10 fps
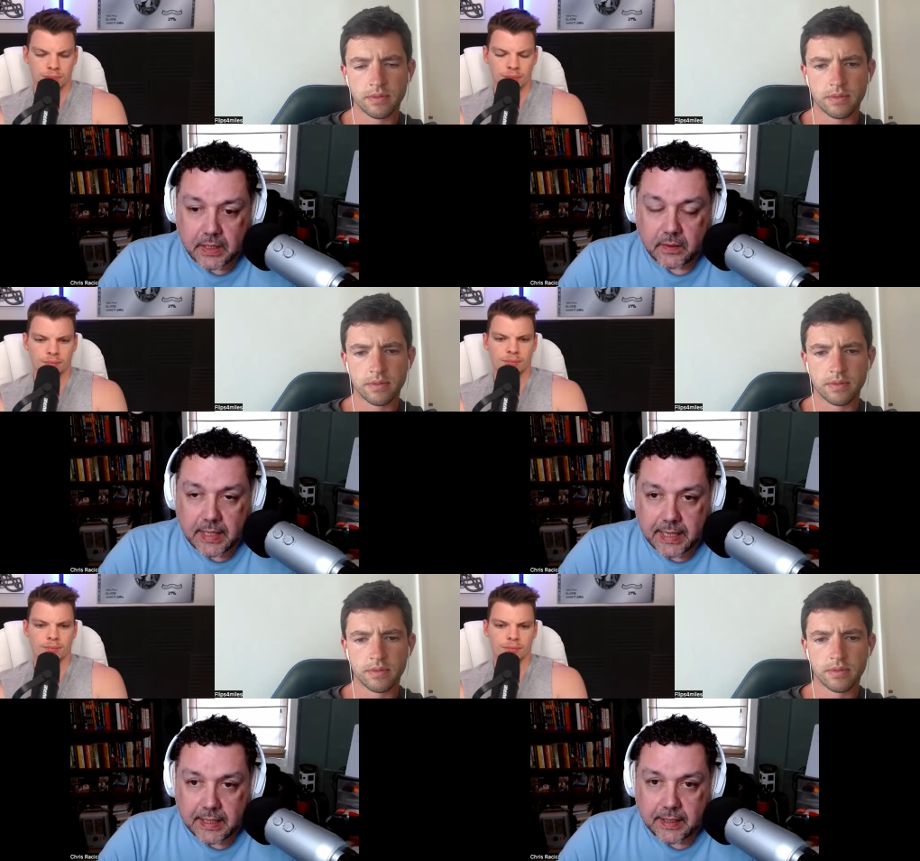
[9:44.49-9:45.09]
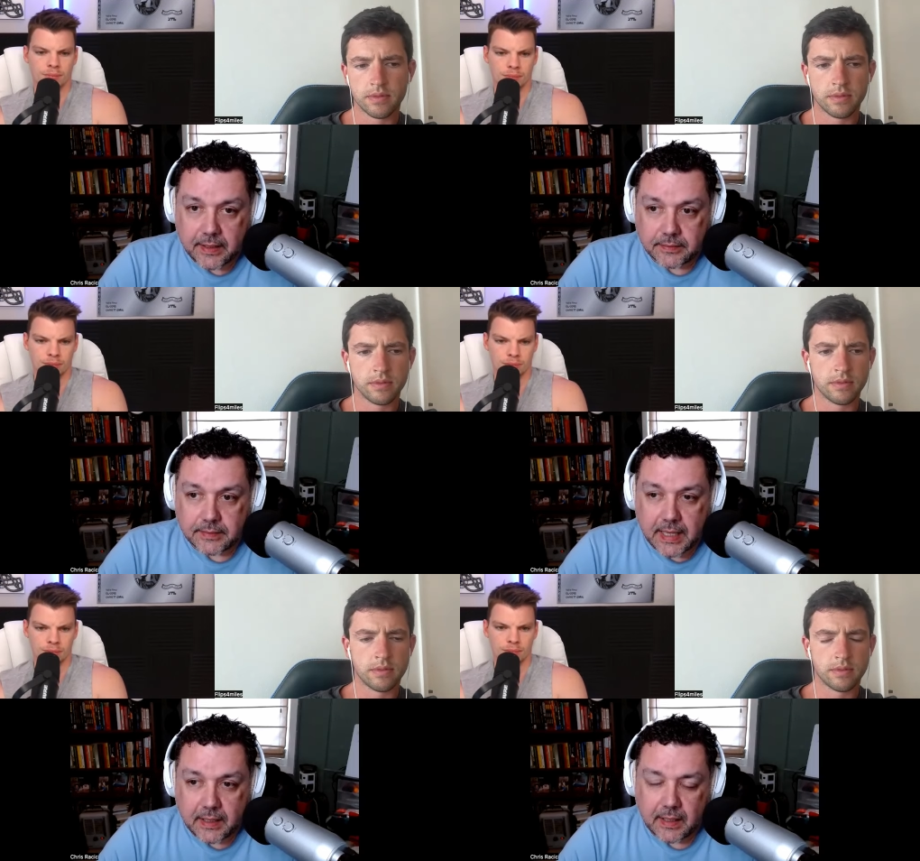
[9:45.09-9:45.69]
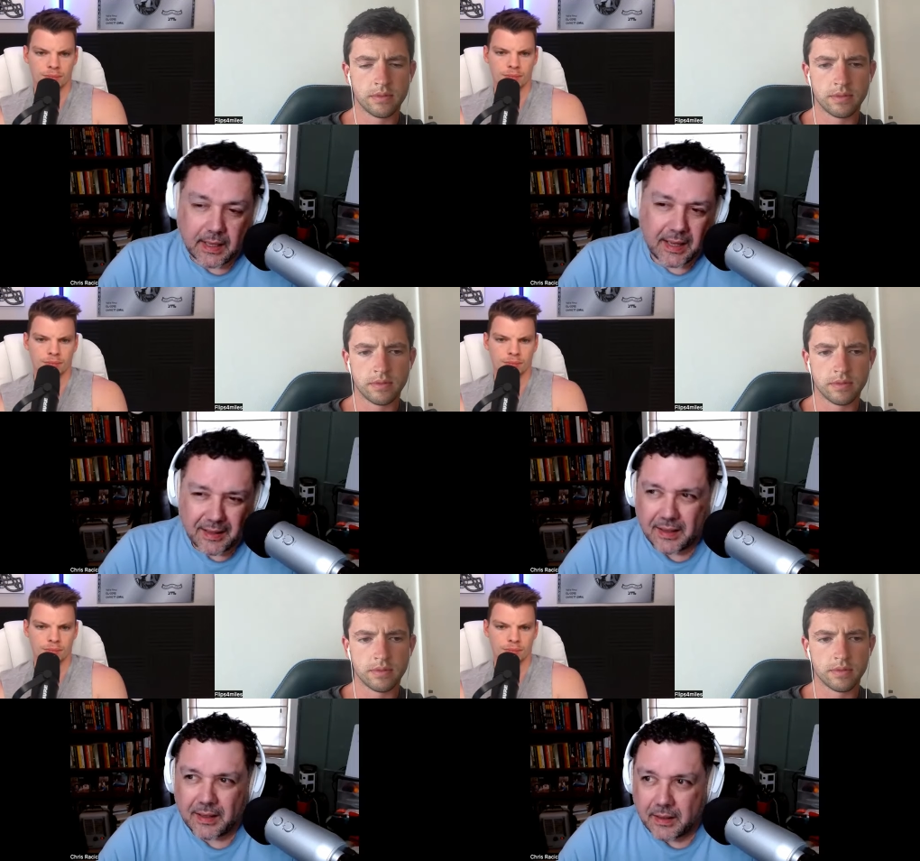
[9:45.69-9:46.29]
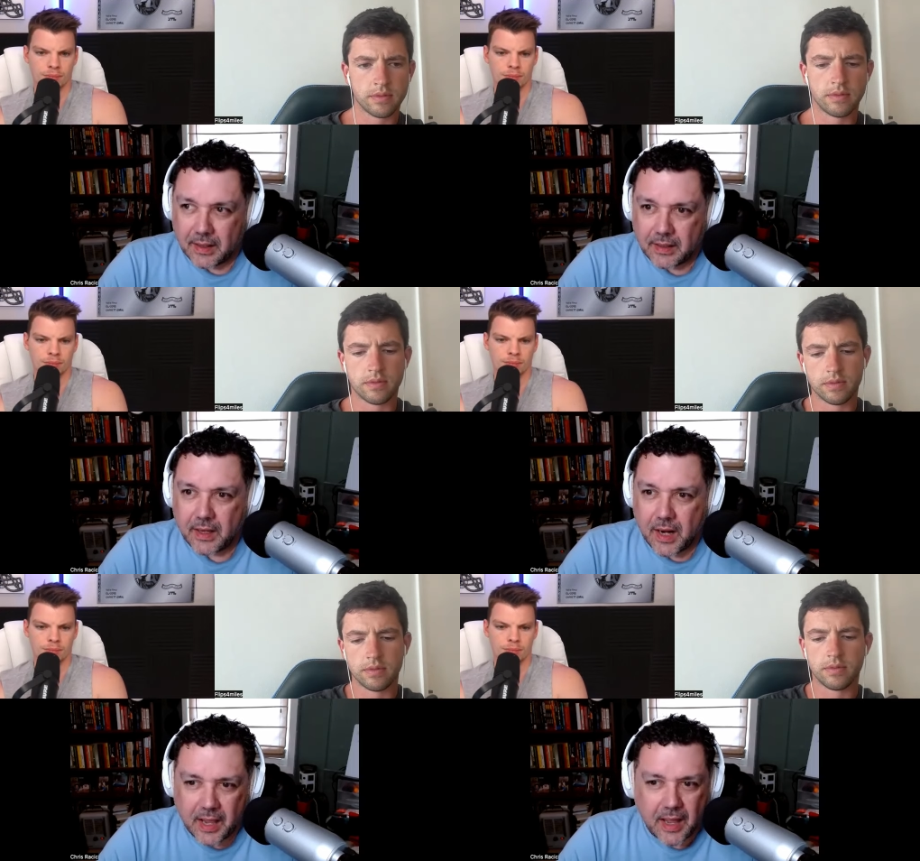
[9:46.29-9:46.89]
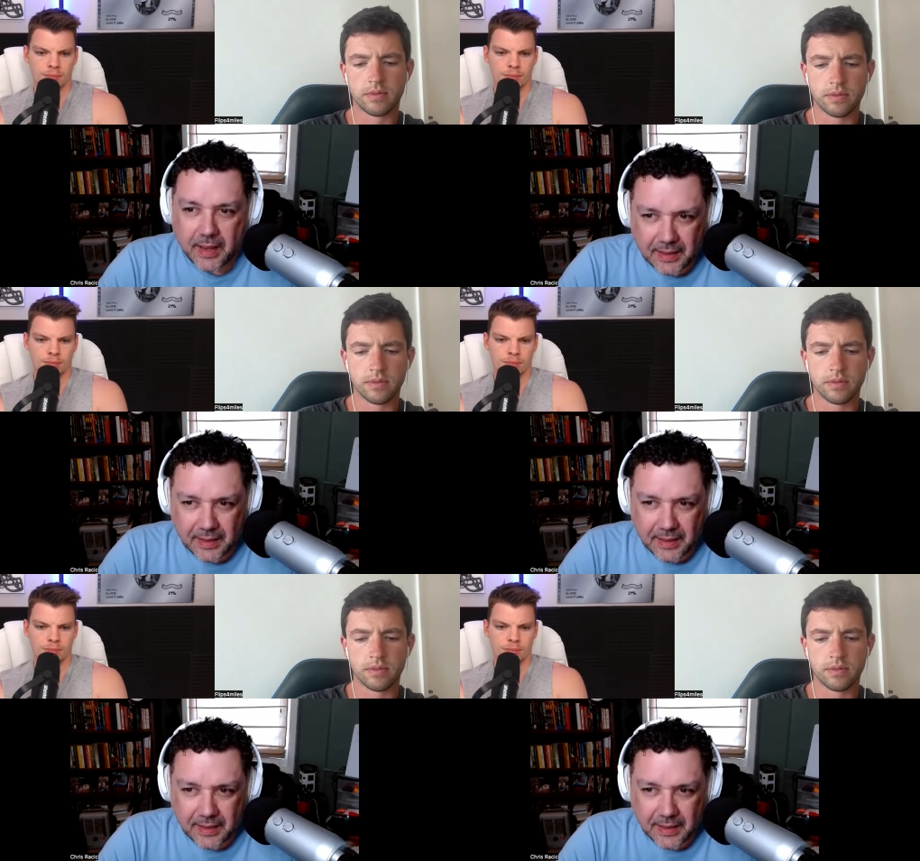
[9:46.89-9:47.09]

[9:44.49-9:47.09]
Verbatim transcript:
Speaker 1: know i uh i uh, you know i